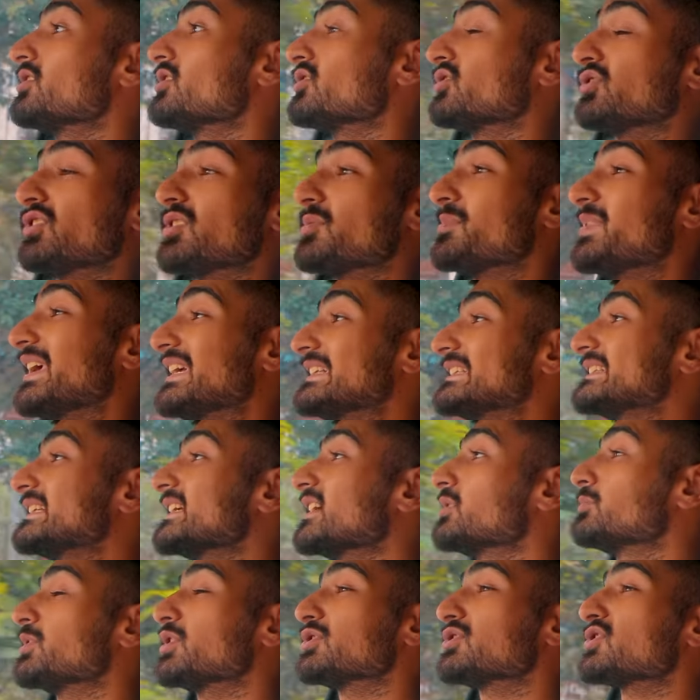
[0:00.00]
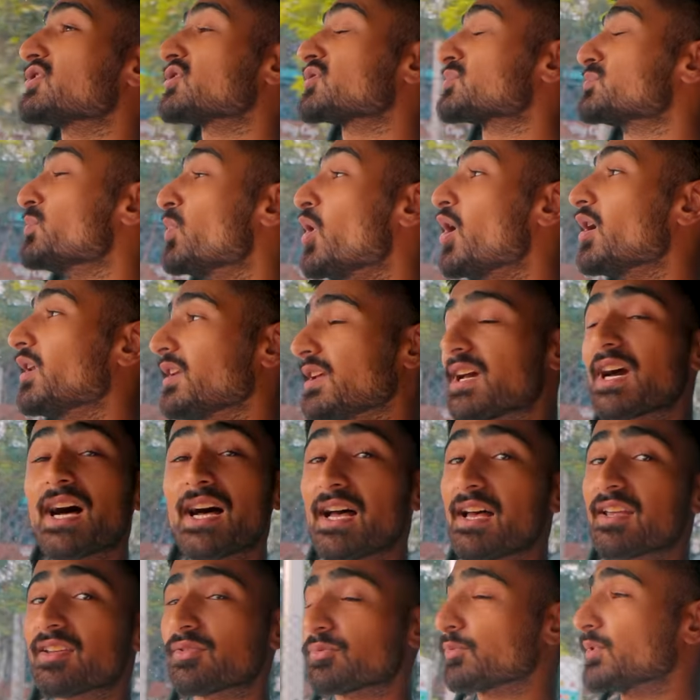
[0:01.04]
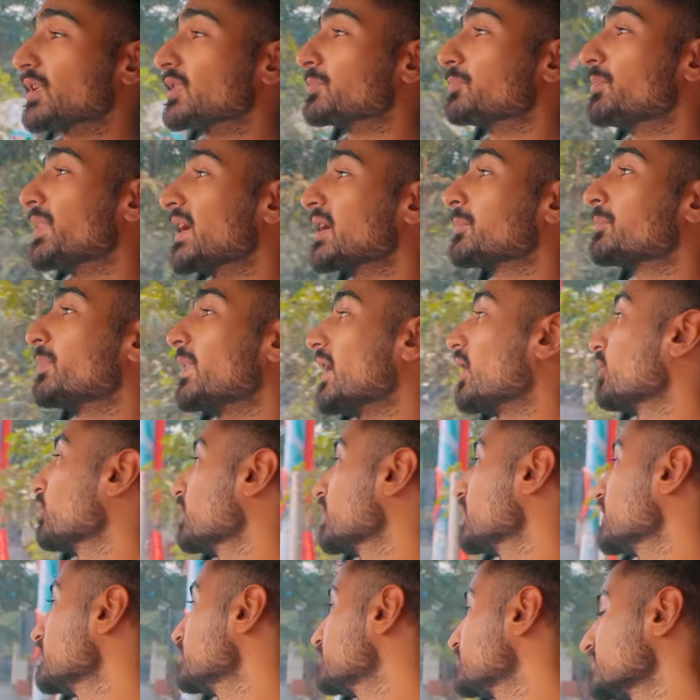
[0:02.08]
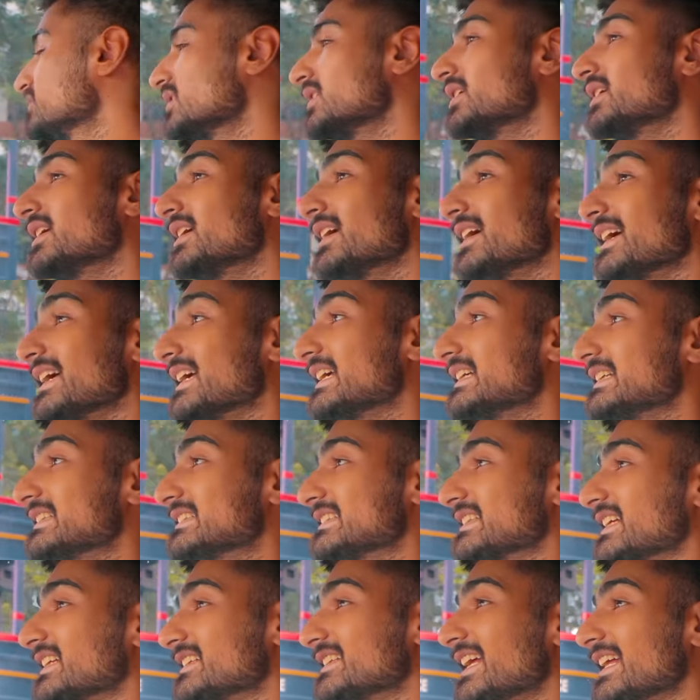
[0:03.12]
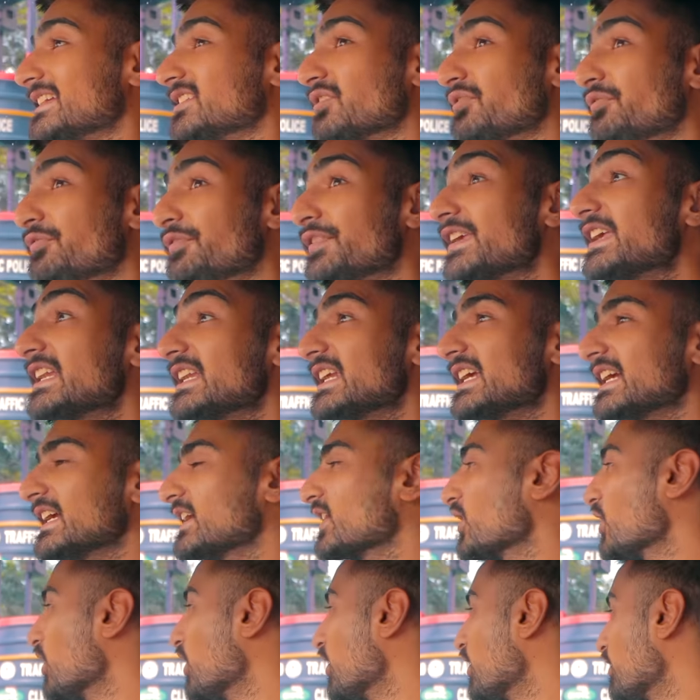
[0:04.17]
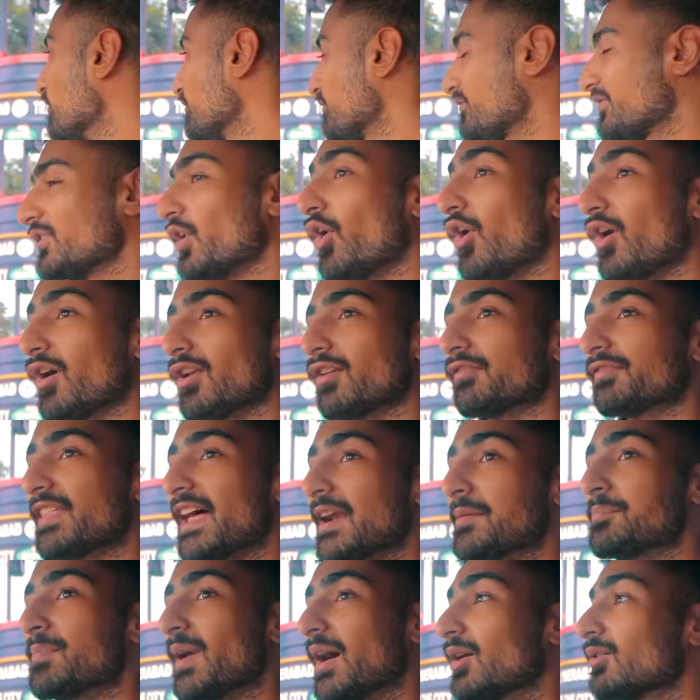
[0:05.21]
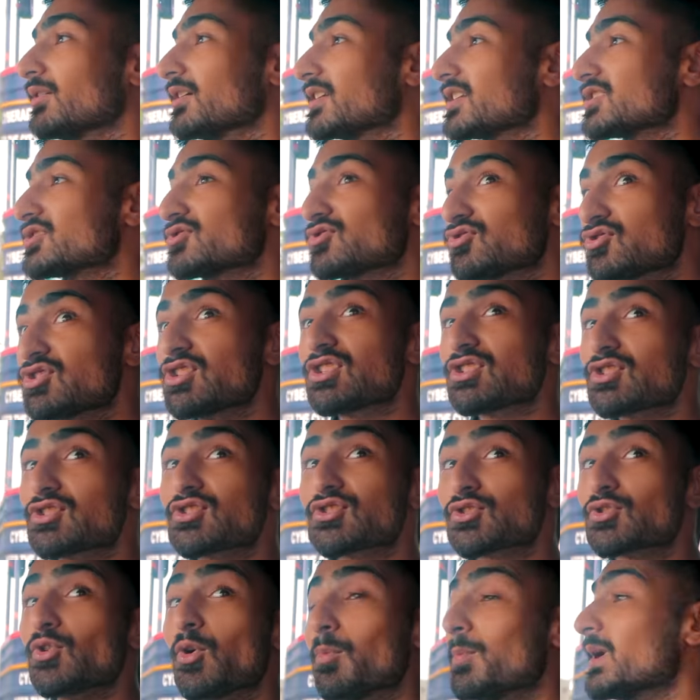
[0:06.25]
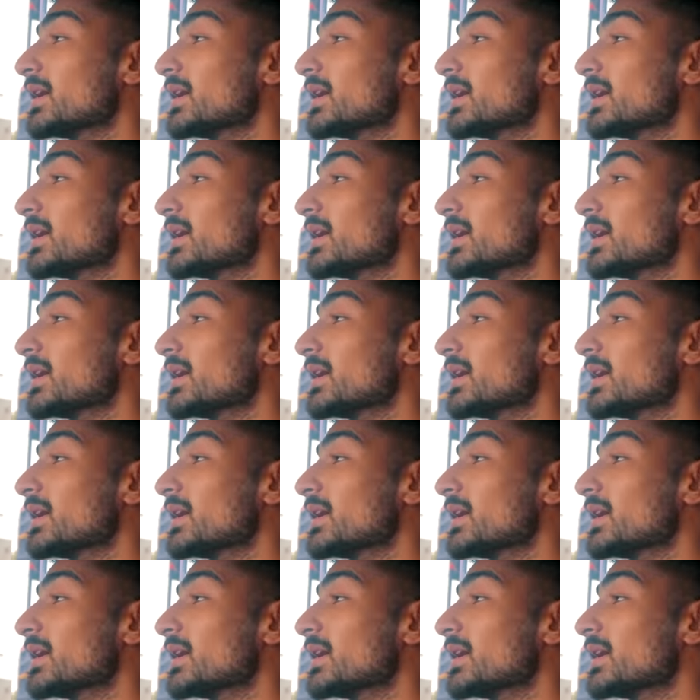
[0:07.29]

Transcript: So the best thing about small cars with big power is that the feeling of all of that power is just so